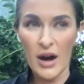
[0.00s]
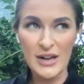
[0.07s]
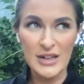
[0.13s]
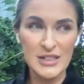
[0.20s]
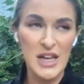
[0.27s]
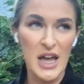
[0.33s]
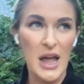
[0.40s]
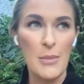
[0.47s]

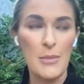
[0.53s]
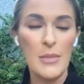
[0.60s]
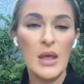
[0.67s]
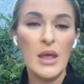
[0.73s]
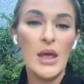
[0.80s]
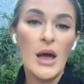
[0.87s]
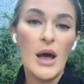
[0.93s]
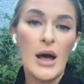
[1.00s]
archetype.
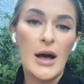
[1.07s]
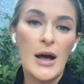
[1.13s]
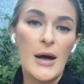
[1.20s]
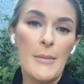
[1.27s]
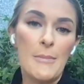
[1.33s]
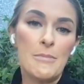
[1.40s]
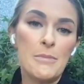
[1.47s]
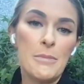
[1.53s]

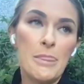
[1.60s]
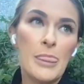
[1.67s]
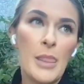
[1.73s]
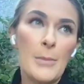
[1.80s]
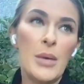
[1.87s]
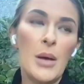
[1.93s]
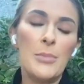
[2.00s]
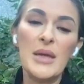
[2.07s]
Um,
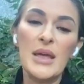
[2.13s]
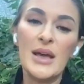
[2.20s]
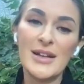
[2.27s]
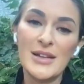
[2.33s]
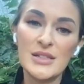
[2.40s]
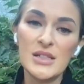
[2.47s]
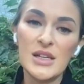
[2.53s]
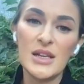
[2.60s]
but
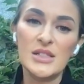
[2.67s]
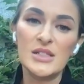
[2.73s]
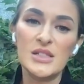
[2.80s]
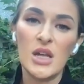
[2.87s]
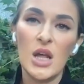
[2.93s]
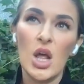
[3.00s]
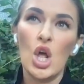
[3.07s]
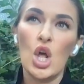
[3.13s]
because it's,
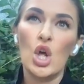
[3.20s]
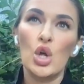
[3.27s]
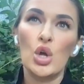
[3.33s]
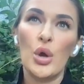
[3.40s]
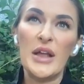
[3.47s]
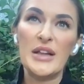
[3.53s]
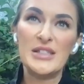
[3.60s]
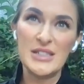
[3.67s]

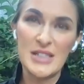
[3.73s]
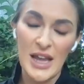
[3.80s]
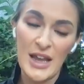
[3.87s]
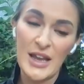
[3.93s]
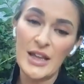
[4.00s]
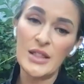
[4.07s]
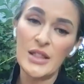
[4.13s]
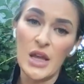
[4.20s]
it's
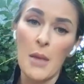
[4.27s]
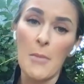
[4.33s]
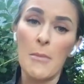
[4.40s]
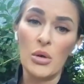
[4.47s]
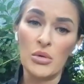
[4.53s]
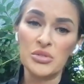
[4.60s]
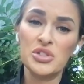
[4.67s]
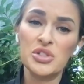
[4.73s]
taken the
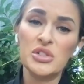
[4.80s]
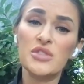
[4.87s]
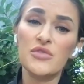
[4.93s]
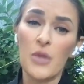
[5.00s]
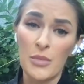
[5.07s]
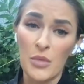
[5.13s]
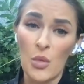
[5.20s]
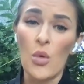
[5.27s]
emotions
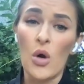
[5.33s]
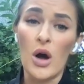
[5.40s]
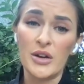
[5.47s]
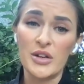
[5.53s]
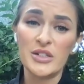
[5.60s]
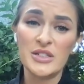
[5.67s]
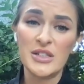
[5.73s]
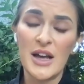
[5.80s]
from the
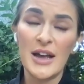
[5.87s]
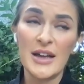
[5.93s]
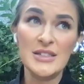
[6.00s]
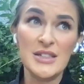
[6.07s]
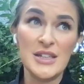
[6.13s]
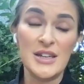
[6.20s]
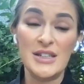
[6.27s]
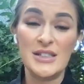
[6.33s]
water
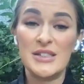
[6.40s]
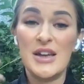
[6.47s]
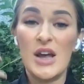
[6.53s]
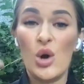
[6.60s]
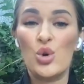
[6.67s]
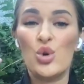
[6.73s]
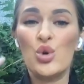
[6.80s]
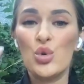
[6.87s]
signs and it's now
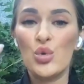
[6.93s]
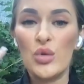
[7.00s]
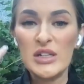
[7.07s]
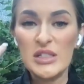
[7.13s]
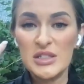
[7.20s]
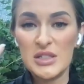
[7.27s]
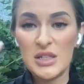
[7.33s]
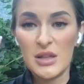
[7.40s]

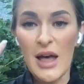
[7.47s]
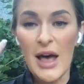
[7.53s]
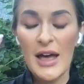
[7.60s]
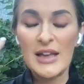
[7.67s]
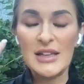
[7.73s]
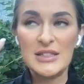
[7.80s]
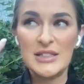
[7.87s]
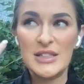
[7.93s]

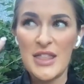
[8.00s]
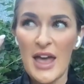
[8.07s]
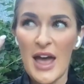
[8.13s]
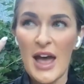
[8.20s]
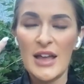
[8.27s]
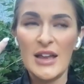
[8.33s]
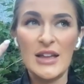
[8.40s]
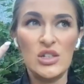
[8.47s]
crystallized
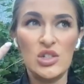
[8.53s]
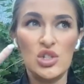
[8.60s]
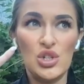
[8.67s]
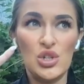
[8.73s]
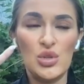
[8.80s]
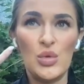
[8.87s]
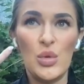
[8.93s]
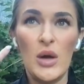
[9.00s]
that
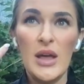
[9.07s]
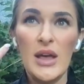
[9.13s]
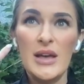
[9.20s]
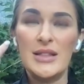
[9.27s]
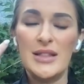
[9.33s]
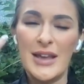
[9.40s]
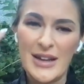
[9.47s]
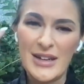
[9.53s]
into
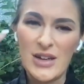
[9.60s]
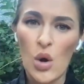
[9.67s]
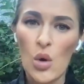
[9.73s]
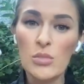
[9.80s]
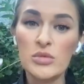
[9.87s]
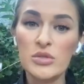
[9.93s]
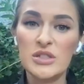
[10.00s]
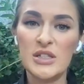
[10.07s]
like an
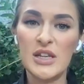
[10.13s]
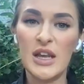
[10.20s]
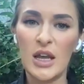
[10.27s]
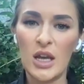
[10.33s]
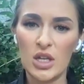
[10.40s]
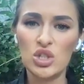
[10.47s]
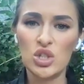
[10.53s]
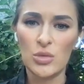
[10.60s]
almost
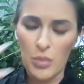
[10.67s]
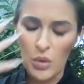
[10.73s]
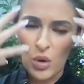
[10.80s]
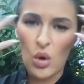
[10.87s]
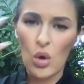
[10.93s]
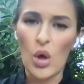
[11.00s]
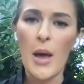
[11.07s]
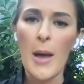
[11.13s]

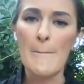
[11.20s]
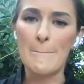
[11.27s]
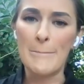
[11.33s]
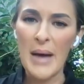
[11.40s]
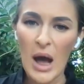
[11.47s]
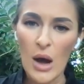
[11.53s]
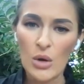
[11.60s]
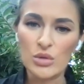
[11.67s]
tangible
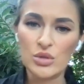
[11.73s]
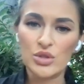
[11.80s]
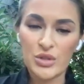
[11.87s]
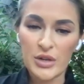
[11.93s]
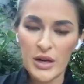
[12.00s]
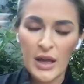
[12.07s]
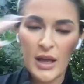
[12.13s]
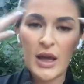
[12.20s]

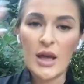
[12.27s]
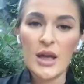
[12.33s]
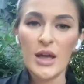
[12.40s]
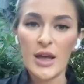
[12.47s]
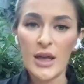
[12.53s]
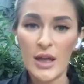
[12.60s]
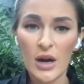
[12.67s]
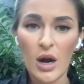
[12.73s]
boundary
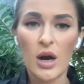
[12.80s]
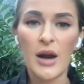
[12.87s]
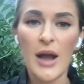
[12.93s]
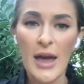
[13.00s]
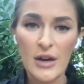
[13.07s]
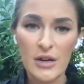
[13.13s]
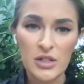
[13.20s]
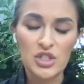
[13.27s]
in our
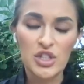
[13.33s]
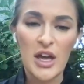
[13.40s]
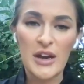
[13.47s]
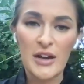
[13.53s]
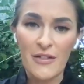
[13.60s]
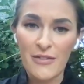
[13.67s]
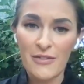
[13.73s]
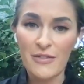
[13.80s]

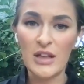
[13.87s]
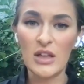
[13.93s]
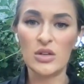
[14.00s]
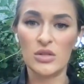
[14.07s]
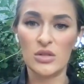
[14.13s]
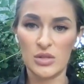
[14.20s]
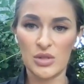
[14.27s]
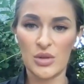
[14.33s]
energetic
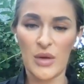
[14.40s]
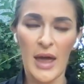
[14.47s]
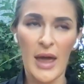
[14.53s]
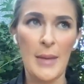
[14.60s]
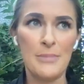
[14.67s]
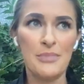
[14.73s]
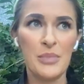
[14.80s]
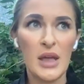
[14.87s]
field.
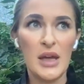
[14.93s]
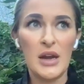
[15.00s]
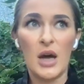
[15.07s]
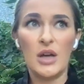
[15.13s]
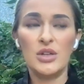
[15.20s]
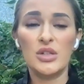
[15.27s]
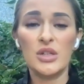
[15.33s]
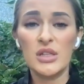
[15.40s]
Okay. And
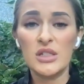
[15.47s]
under